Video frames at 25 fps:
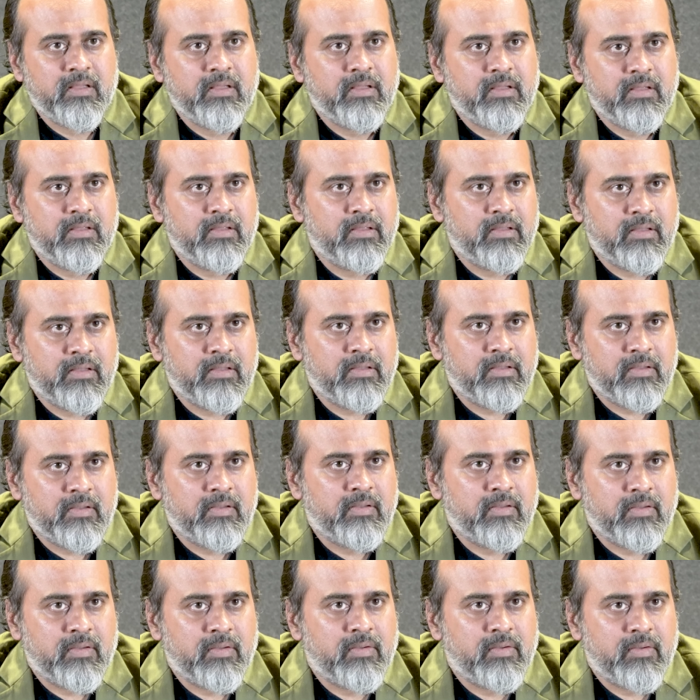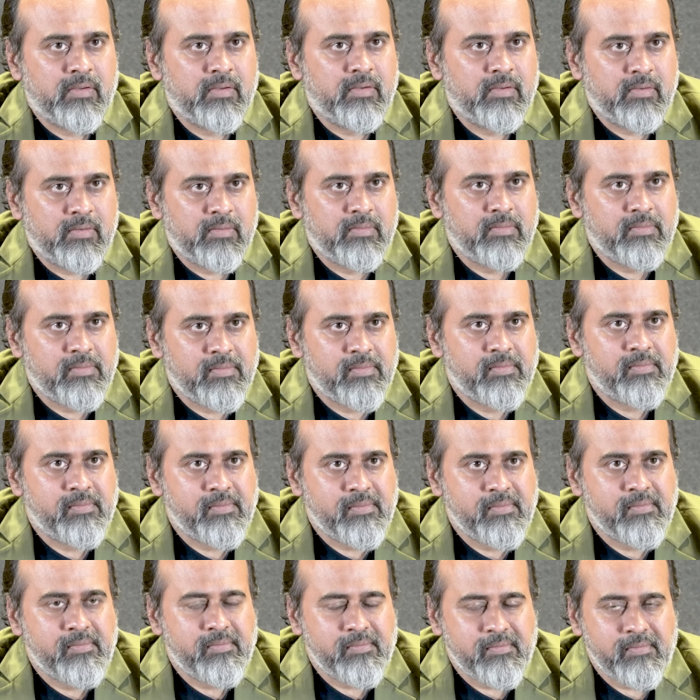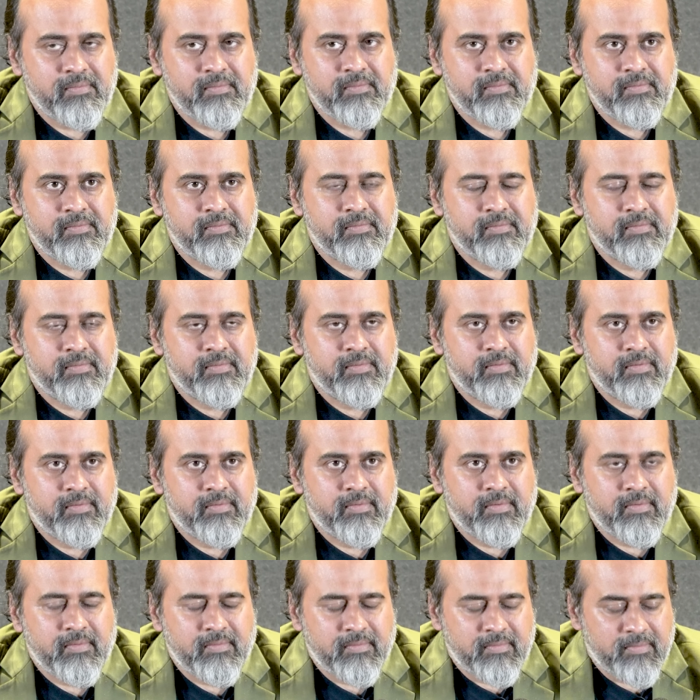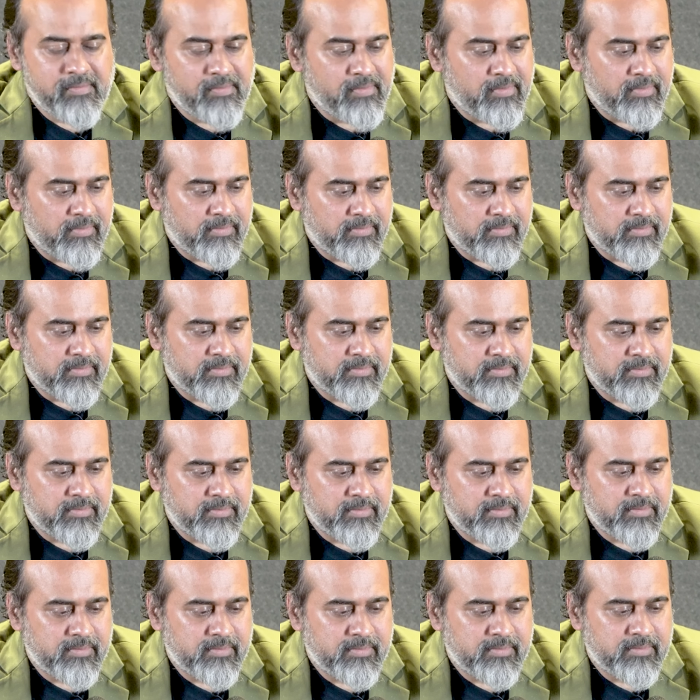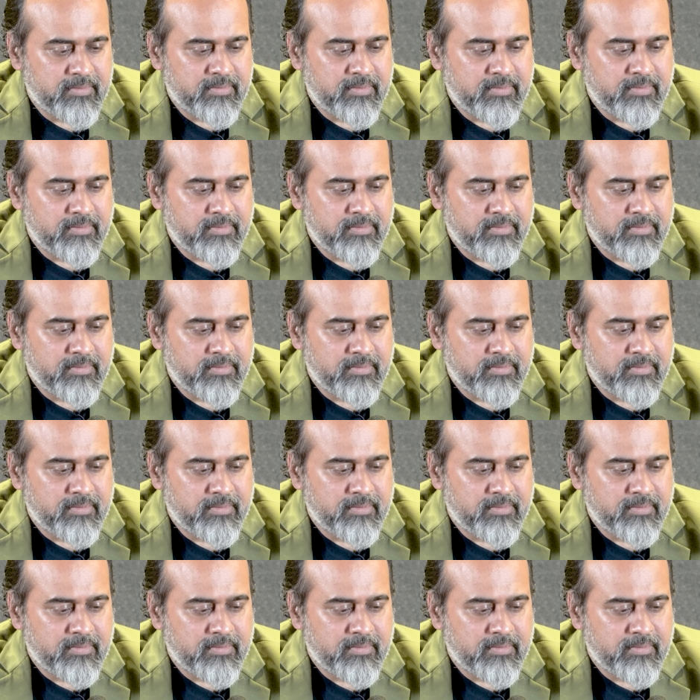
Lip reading: (silence)